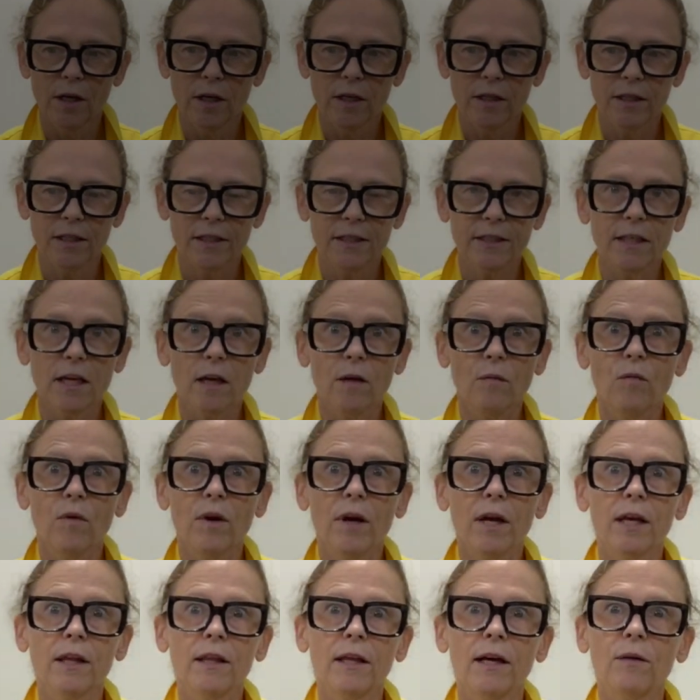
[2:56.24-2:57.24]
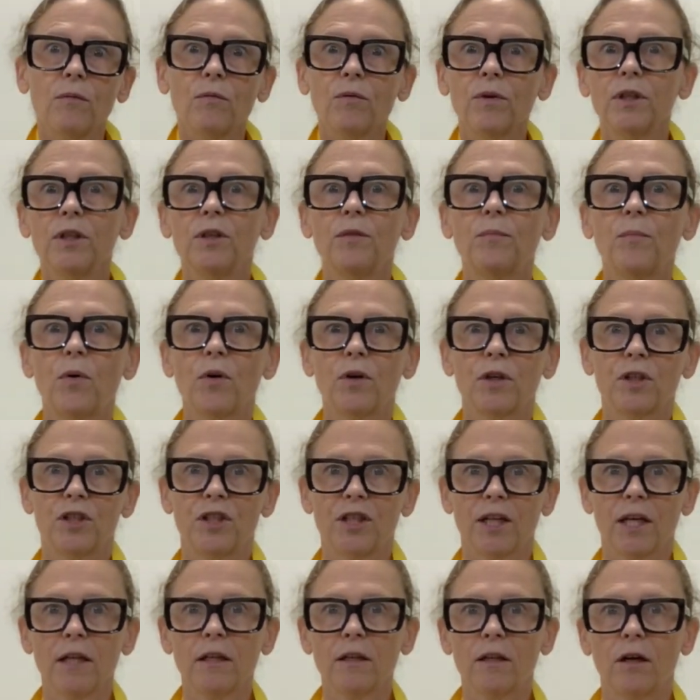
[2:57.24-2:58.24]
the same way that when you pour
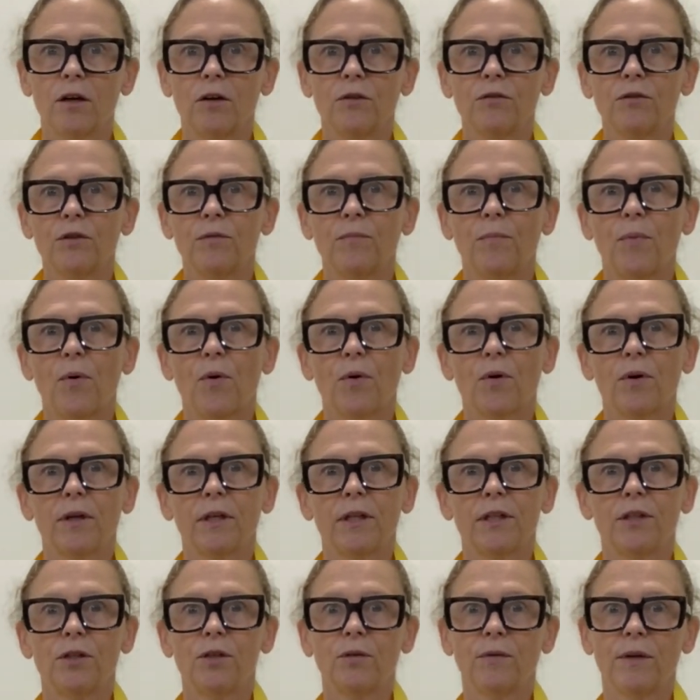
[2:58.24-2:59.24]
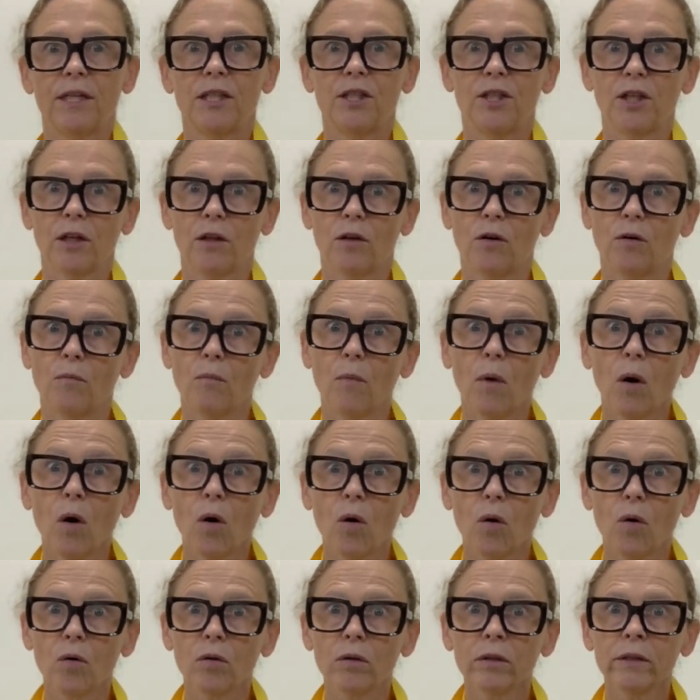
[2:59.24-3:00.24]
jello, you pour it into a jello
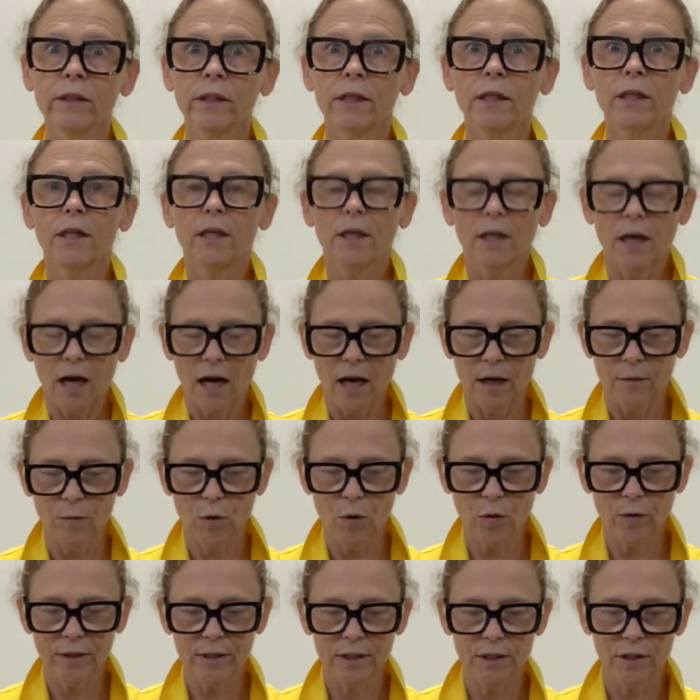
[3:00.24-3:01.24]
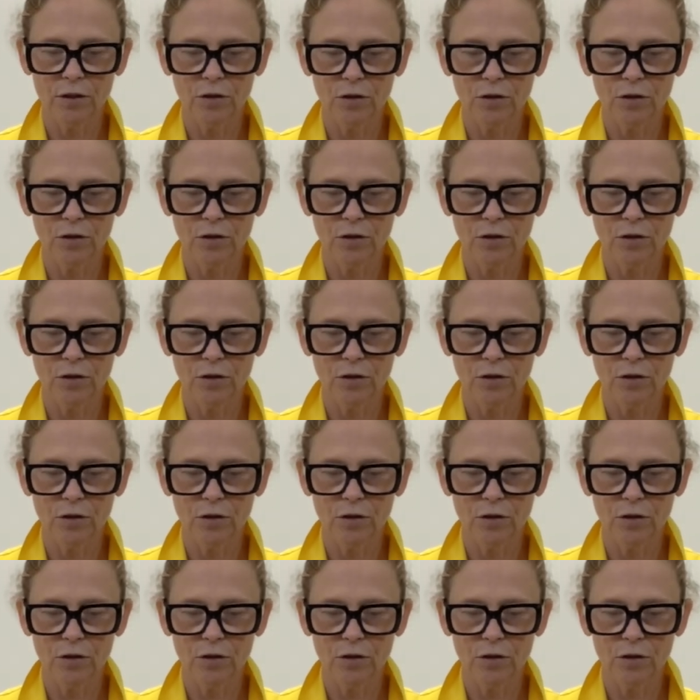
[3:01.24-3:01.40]
mold, I'm going to